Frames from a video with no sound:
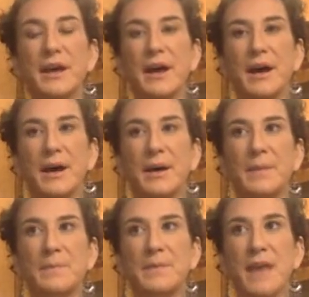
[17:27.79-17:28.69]

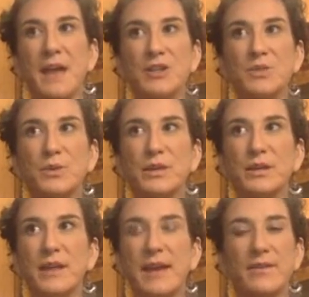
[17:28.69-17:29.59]
Um, yeah, I just
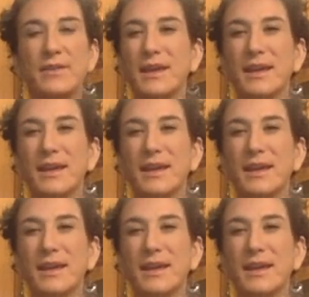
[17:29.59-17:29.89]
wouldn't, any of the